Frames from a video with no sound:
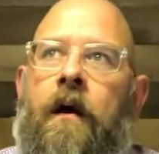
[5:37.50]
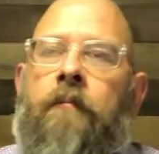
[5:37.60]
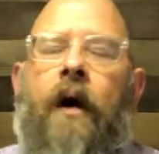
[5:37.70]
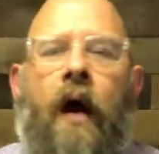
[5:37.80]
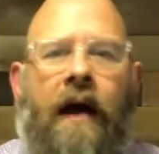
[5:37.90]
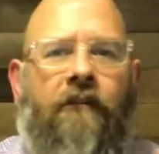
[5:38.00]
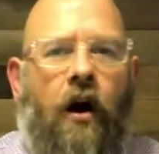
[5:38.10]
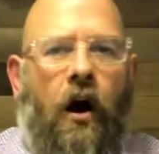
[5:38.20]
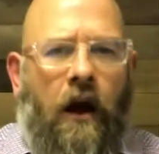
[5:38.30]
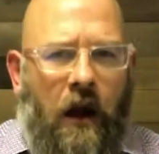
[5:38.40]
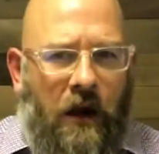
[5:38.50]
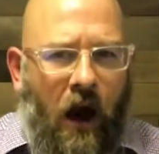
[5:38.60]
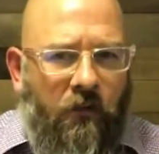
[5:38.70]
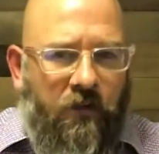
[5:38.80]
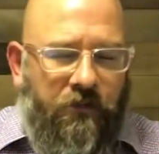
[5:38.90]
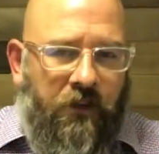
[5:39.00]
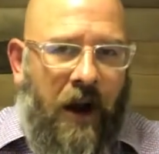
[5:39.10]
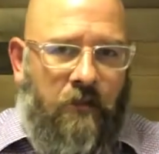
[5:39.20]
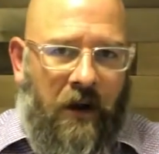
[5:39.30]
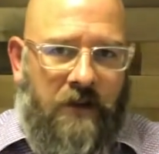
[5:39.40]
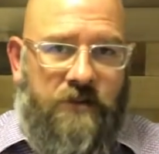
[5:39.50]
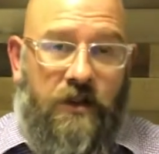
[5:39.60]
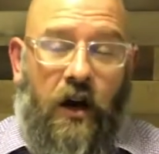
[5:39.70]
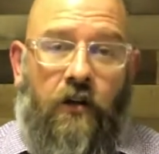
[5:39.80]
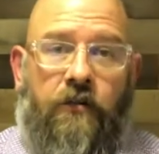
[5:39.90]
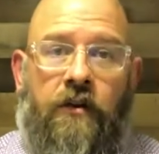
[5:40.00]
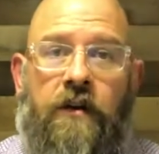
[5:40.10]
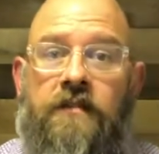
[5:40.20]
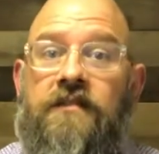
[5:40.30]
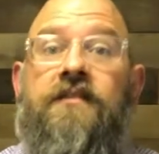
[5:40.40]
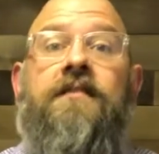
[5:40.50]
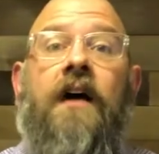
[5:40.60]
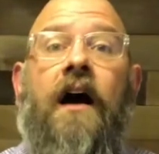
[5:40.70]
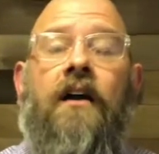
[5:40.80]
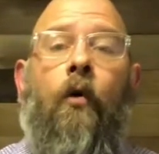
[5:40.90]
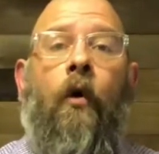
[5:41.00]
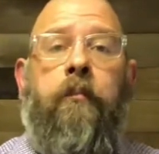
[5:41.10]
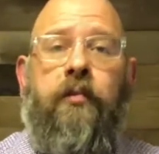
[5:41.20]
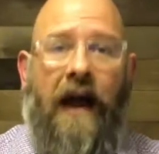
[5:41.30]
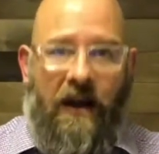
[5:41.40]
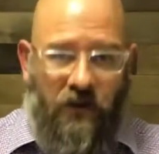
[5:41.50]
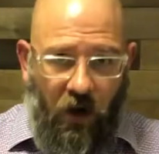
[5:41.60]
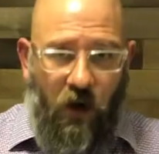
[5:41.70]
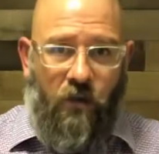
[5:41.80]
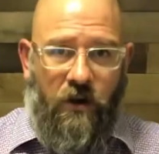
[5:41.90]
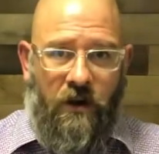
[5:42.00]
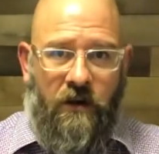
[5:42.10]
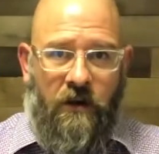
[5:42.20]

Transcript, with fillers: But I'd often find myself stuck or plateaued.